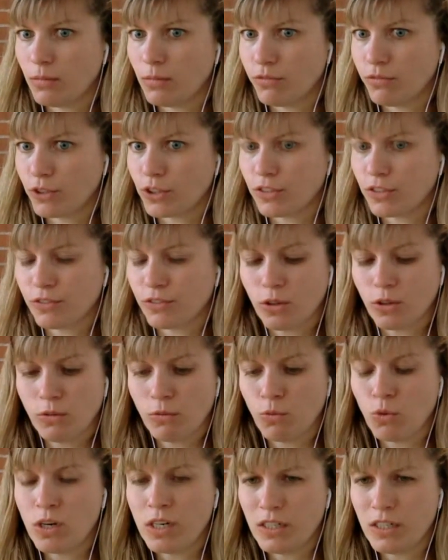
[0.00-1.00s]
First of all,
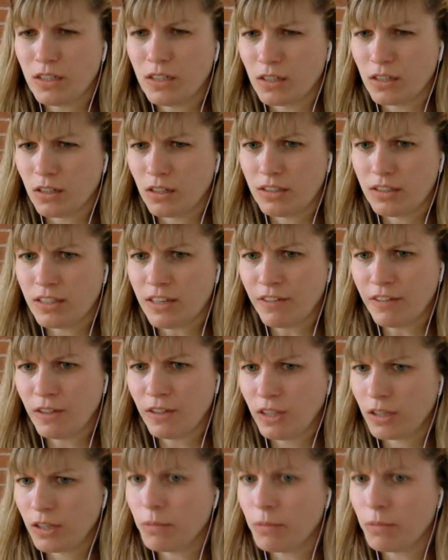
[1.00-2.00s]
one is
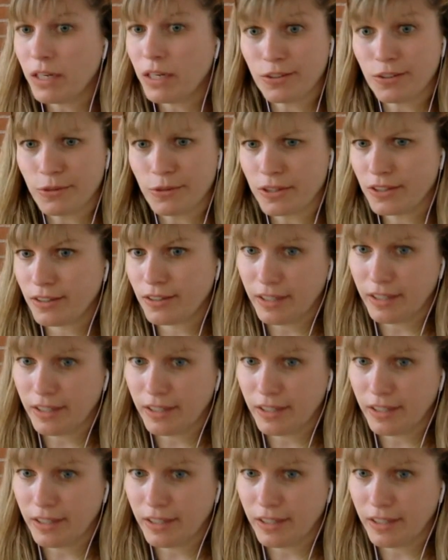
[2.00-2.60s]
definitely committing source.